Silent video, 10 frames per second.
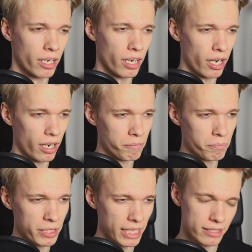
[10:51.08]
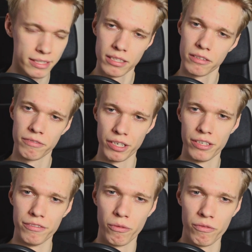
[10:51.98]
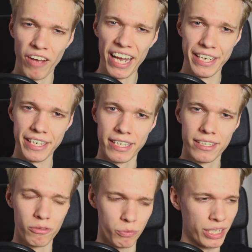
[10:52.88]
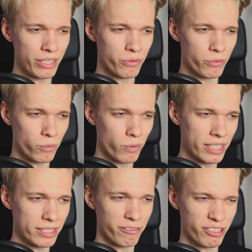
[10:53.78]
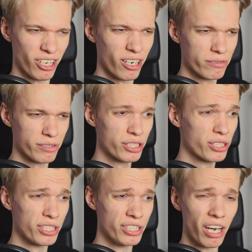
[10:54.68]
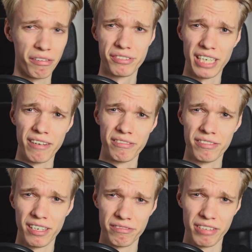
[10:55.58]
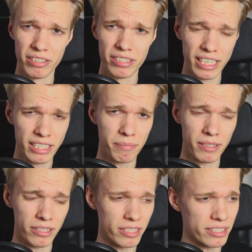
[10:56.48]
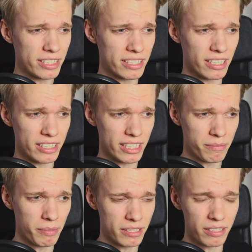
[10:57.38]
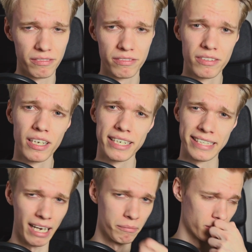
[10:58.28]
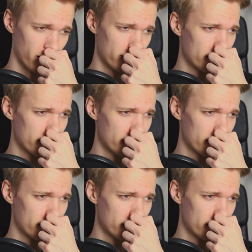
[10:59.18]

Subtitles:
But that's still very vague. When is a photographer good enough to have a fairly or a decently expensive camera,